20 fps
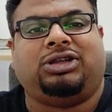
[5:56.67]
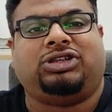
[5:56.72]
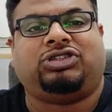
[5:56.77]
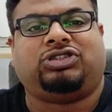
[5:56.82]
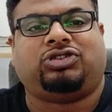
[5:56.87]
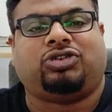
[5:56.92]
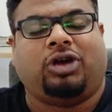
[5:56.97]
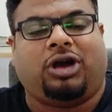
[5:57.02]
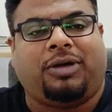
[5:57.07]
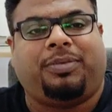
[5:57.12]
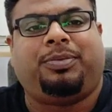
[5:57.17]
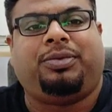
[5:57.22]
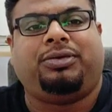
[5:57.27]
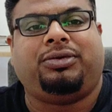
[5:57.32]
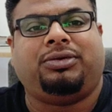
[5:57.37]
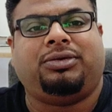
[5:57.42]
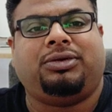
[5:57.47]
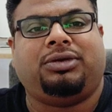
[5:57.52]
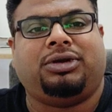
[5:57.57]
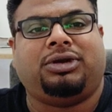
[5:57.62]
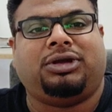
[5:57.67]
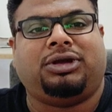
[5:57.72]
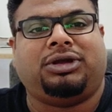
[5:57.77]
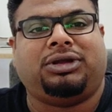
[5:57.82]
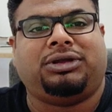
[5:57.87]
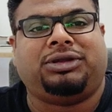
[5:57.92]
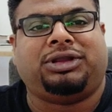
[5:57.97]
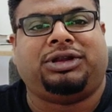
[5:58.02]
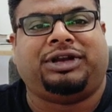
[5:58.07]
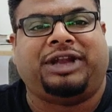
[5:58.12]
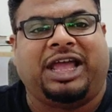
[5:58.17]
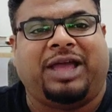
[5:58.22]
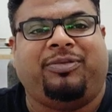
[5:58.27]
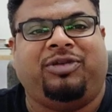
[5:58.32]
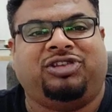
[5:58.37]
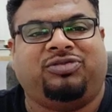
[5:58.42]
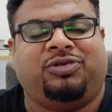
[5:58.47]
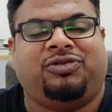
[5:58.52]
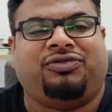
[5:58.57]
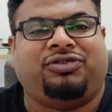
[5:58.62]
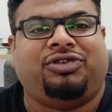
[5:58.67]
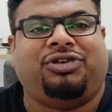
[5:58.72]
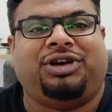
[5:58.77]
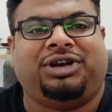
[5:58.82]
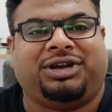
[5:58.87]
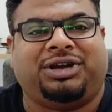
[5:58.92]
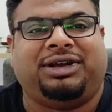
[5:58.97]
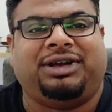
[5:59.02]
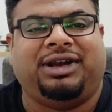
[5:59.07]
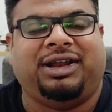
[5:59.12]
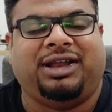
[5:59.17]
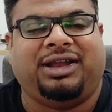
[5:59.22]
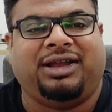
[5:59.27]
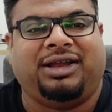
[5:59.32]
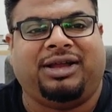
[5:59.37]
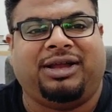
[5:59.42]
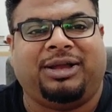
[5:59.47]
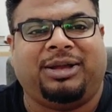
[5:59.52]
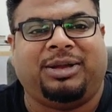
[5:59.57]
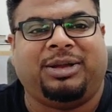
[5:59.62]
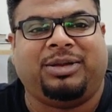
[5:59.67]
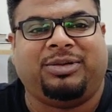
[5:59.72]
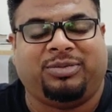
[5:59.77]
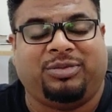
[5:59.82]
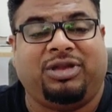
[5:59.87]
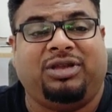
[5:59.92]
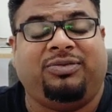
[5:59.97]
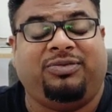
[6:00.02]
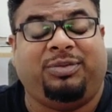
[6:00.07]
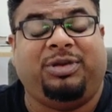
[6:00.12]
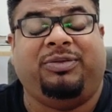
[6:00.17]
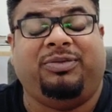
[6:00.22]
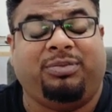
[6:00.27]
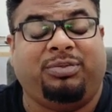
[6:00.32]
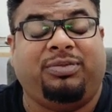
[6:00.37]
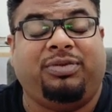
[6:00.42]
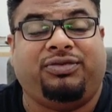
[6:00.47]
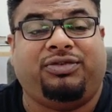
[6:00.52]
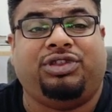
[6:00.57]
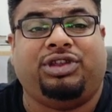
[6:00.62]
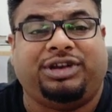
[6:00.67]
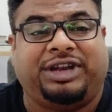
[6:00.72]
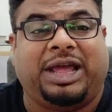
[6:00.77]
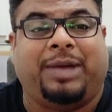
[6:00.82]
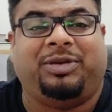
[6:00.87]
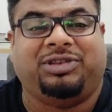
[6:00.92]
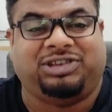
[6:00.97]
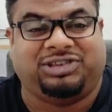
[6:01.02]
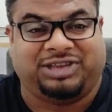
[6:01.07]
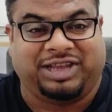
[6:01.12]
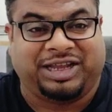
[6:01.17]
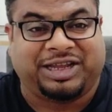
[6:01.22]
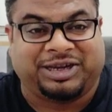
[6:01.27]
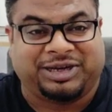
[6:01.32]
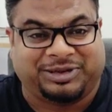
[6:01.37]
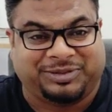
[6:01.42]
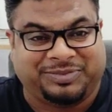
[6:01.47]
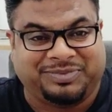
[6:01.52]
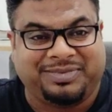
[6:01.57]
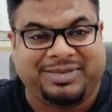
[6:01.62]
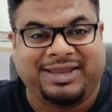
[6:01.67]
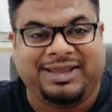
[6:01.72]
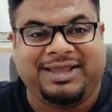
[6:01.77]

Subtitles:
stop the damage before the damages occur.